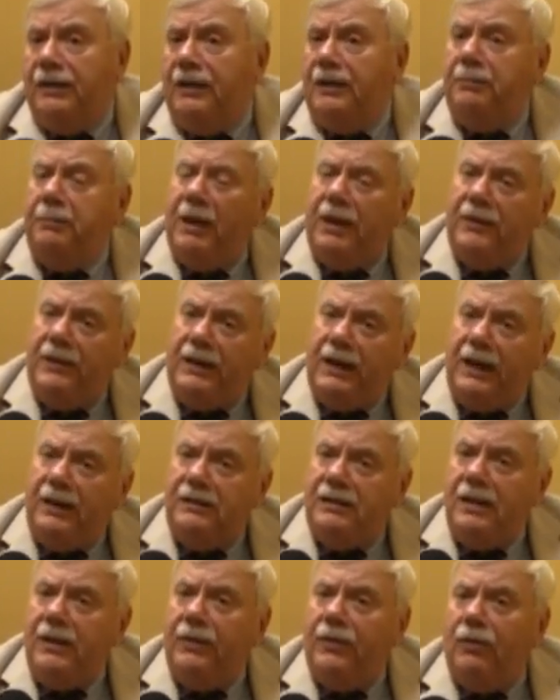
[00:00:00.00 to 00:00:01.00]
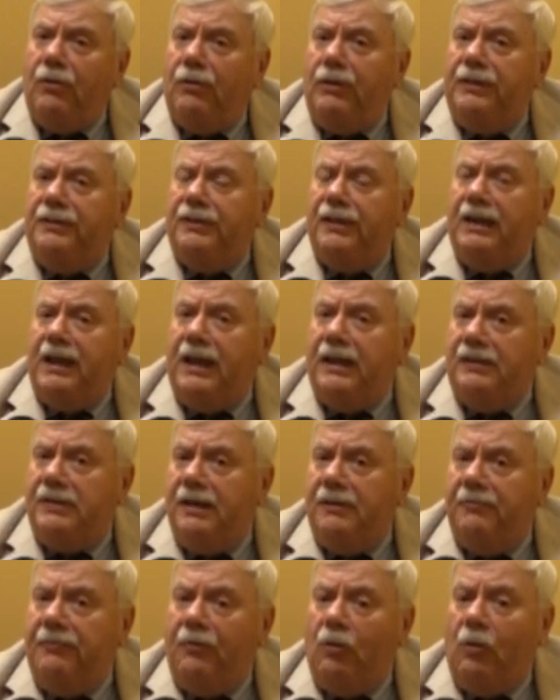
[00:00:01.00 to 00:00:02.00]
And by the 1930s and
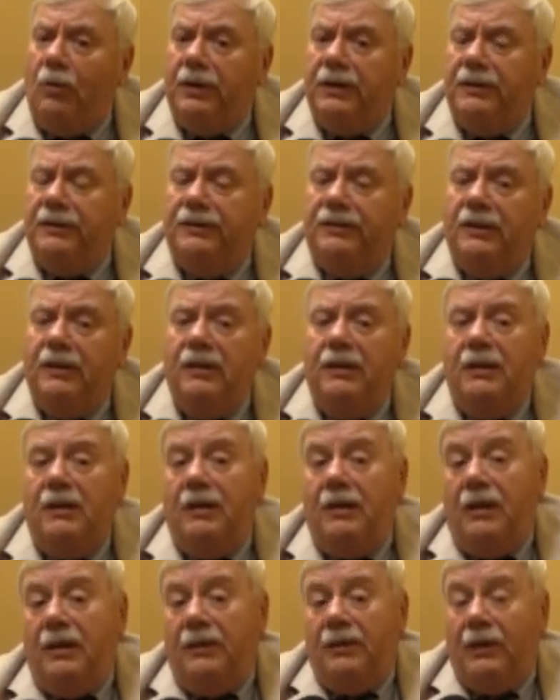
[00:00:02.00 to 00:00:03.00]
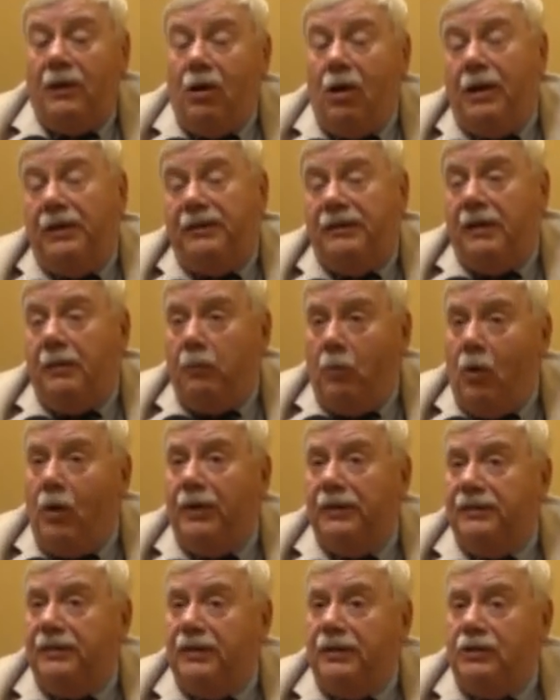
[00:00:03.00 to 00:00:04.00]
1940s, the concept
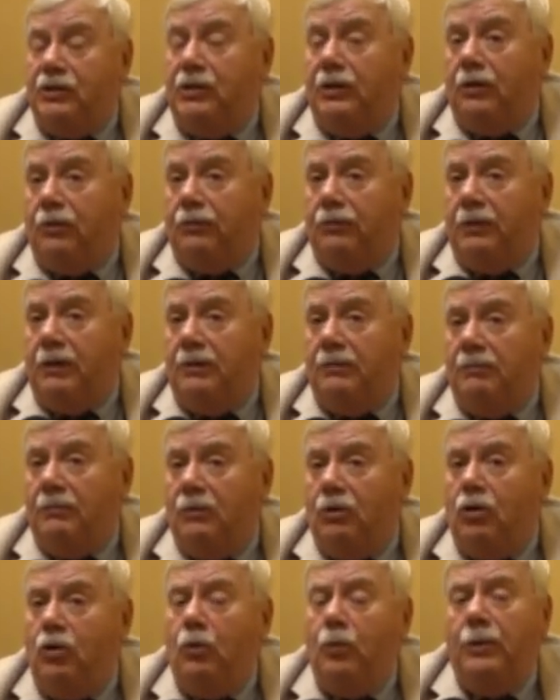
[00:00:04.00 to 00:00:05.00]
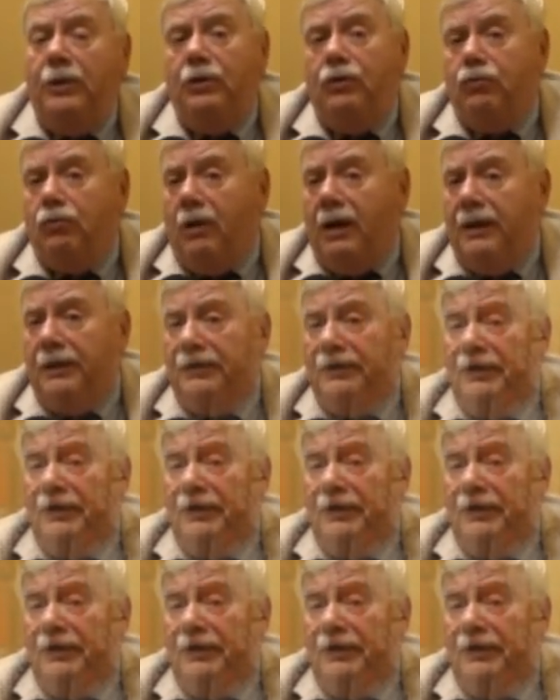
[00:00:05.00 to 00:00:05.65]
was that children who would dress